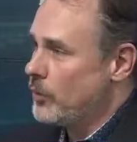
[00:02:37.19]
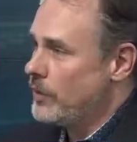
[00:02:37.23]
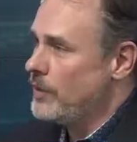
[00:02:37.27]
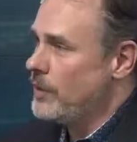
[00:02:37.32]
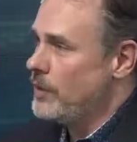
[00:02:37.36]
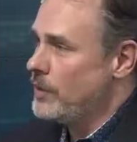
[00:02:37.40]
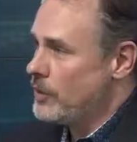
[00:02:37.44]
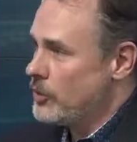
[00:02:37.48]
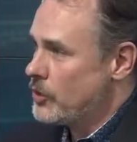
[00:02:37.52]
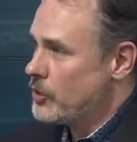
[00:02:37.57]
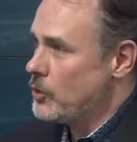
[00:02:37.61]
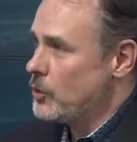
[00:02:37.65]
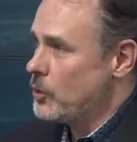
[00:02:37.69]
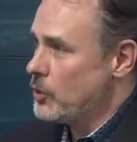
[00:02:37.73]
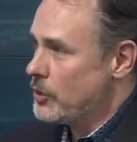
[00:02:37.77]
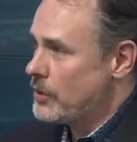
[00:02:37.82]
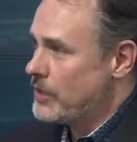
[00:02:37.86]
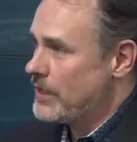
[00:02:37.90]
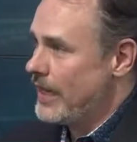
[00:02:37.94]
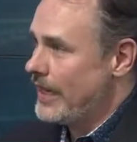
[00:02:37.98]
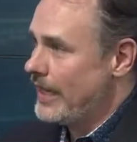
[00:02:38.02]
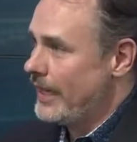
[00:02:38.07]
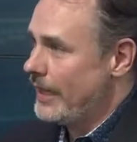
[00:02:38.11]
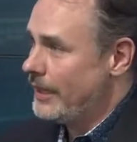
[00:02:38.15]
within the school
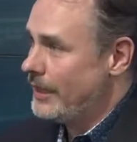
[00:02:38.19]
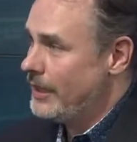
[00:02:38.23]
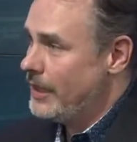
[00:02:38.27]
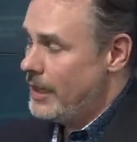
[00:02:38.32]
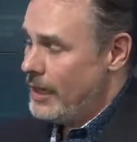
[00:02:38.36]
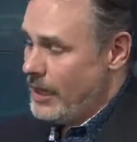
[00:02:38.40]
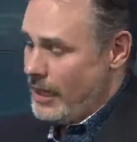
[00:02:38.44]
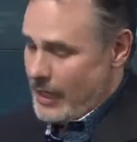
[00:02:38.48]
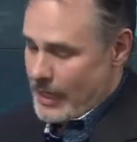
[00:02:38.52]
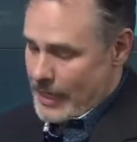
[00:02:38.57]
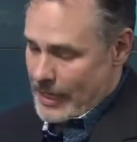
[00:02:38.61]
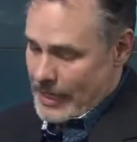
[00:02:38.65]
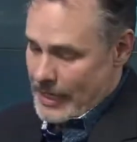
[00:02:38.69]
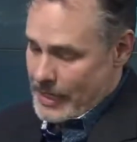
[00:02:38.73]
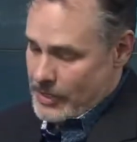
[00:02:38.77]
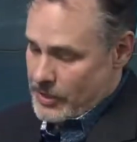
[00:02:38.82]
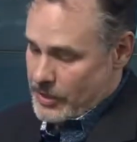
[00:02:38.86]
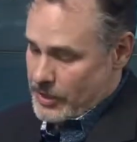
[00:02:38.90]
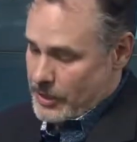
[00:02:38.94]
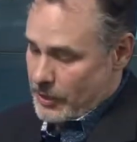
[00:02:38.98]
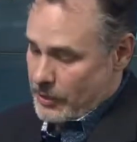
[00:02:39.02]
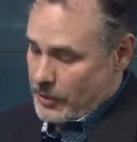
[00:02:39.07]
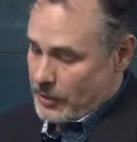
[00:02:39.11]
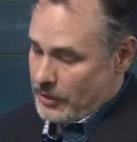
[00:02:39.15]
setting.
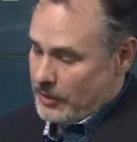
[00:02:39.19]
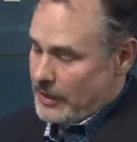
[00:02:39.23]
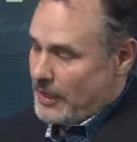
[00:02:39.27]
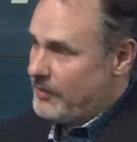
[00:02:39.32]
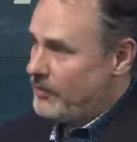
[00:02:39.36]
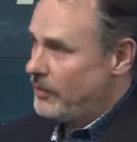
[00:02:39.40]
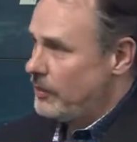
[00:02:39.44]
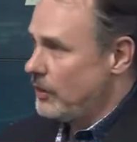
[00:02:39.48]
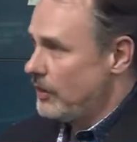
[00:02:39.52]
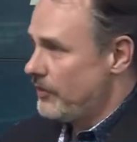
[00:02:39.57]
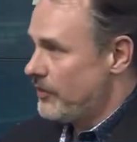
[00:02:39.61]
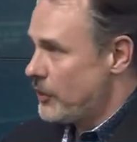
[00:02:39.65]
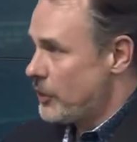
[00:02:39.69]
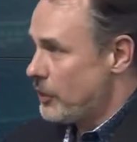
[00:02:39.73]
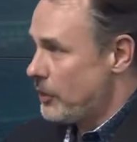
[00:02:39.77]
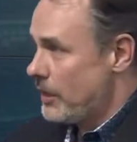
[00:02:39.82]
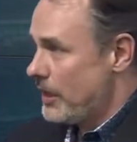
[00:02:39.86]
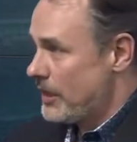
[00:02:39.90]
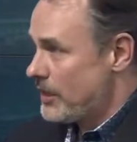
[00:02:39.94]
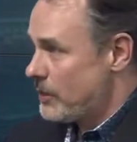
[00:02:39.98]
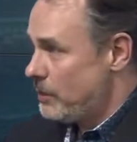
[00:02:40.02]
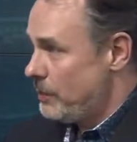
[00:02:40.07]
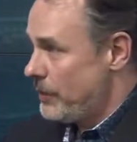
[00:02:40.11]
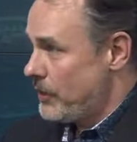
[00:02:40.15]
Is there a level of
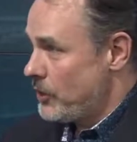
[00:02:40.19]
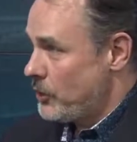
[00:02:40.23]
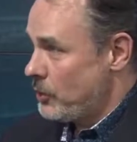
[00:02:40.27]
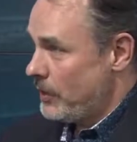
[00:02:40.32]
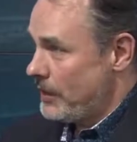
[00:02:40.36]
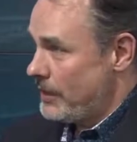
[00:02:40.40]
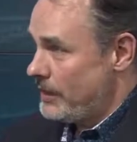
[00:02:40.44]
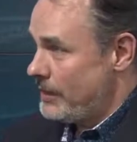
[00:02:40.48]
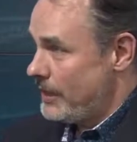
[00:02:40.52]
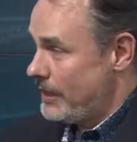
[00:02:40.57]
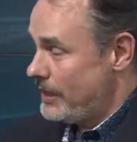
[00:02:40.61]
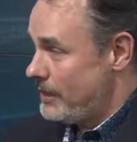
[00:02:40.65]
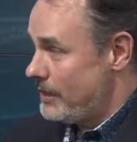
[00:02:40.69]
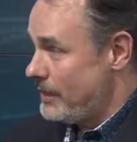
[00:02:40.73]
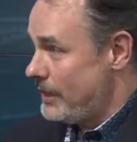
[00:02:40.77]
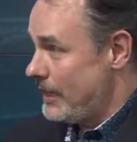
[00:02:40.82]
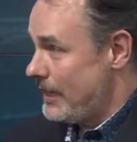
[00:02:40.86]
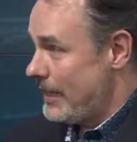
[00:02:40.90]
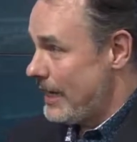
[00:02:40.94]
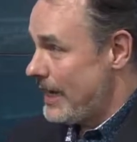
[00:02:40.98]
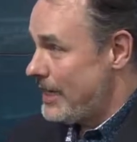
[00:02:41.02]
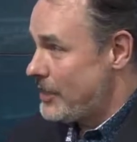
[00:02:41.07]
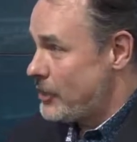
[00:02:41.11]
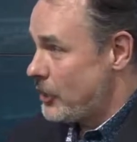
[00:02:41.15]
trust between
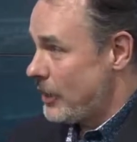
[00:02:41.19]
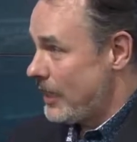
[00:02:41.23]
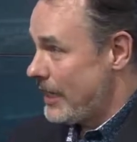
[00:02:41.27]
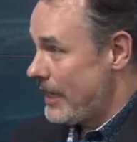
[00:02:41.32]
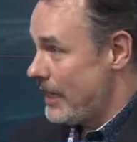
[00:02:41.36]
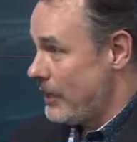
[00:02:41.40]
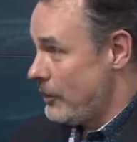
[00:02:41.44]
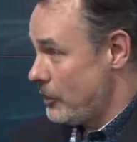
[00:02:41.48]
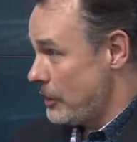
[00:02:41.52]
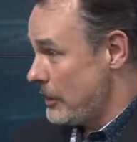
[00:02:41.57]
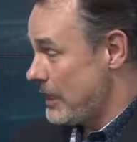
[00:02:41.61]
the educator,